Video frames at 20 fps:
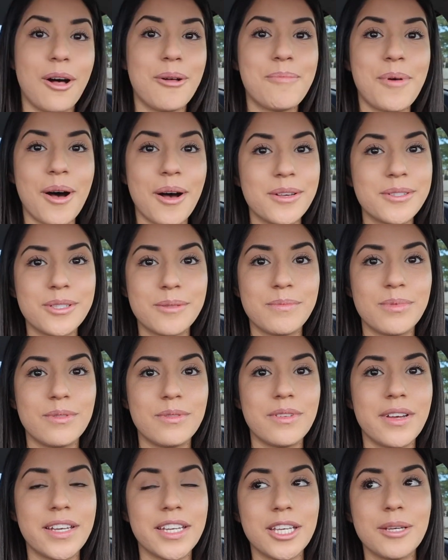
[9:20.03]
all
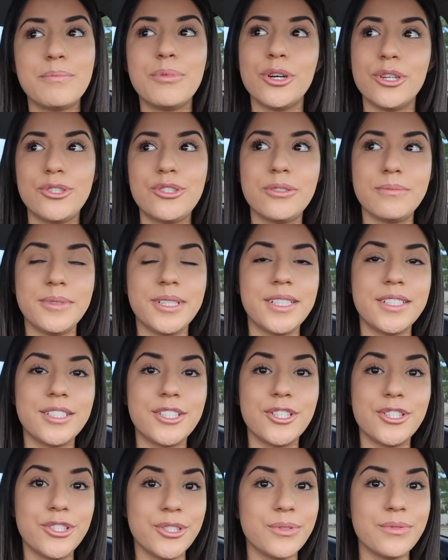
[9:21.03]
possible, and he pushed me
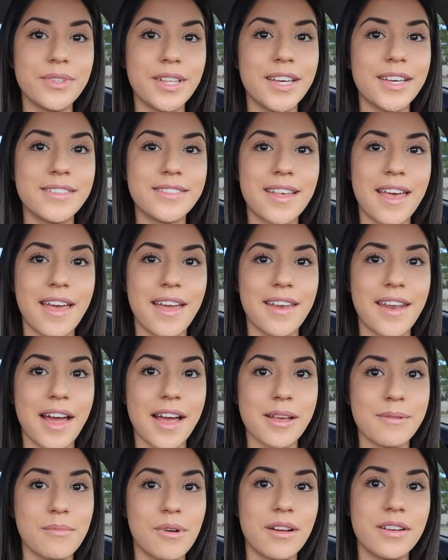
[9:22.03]
to do this, and
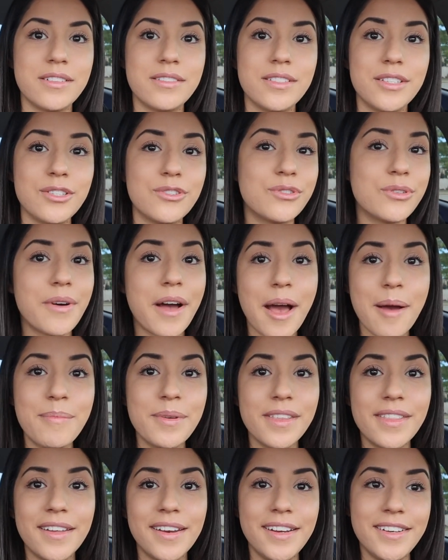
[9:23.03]
I'm honestly so
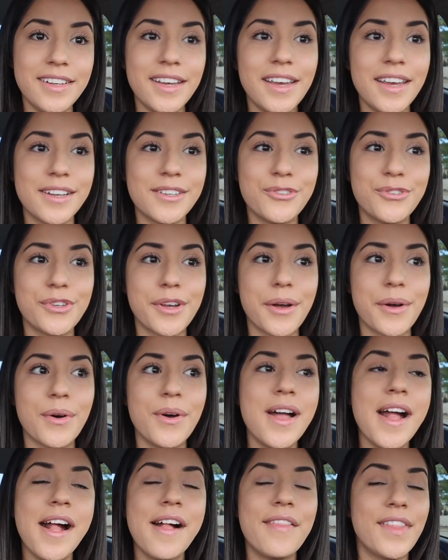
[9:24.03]
happy that he did.
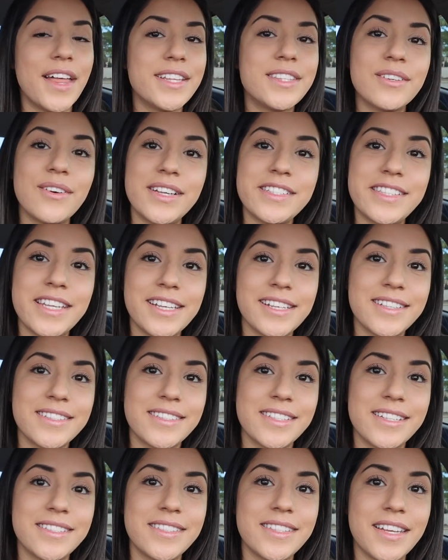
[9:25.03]
So that's how I stay
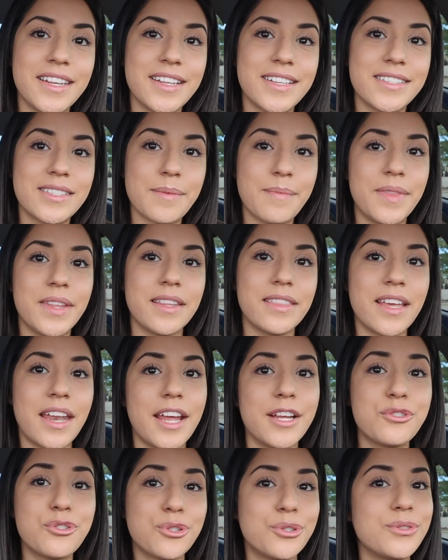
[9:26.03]
consistent. It's something
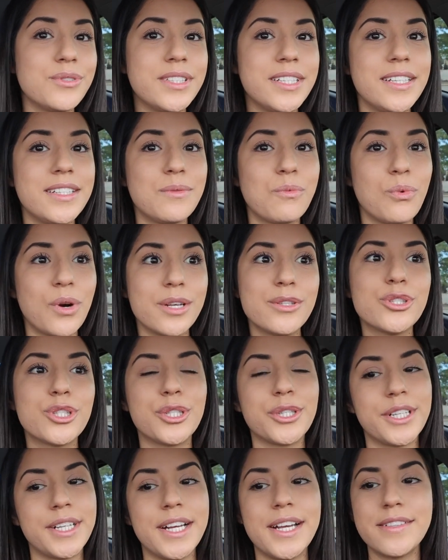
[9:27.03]
that I truly was
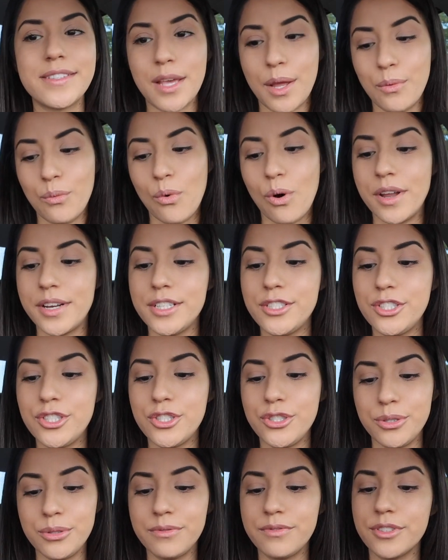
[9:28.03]
curious and wanted
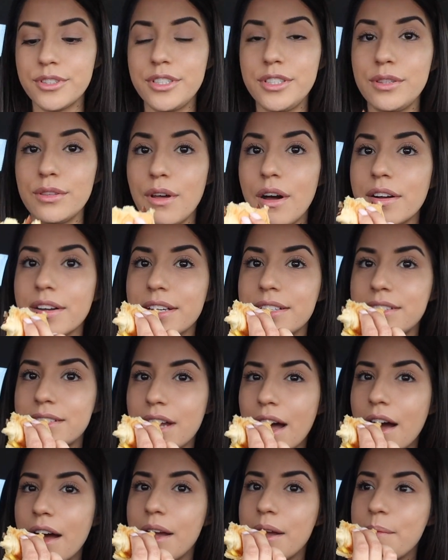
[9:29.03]
to do for the longest
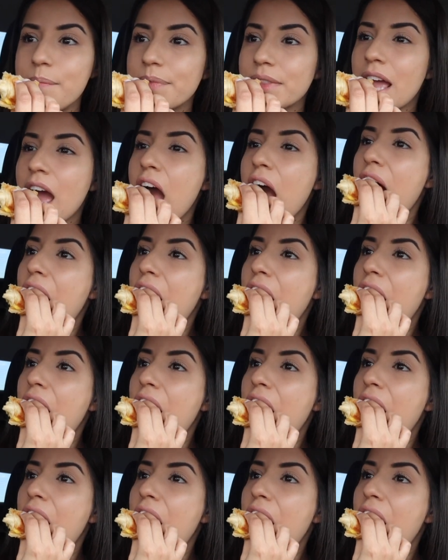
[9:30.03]
time,